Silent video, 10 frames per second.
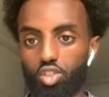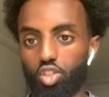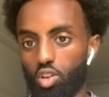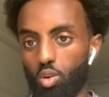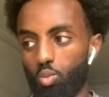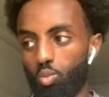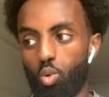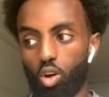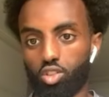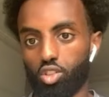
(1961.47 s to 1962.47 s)
to know
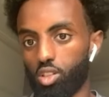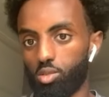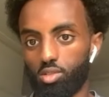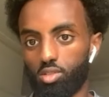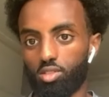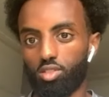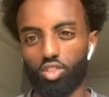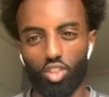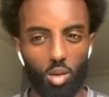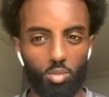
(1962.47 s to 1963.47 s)
what to do.
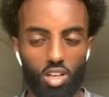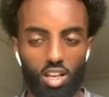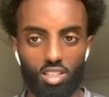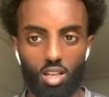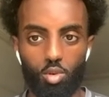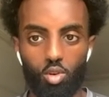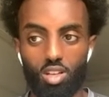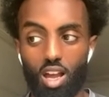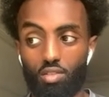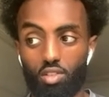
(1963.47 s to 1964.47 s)
Do you get what I'm trying to say?
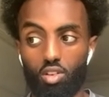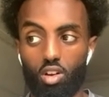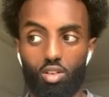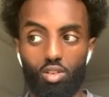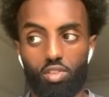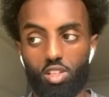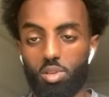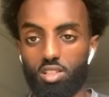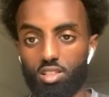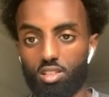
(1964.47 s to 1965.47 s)
Because I haven't got enough
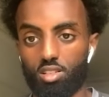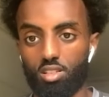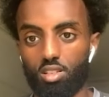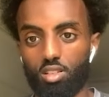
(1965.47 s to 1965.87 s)
experiences.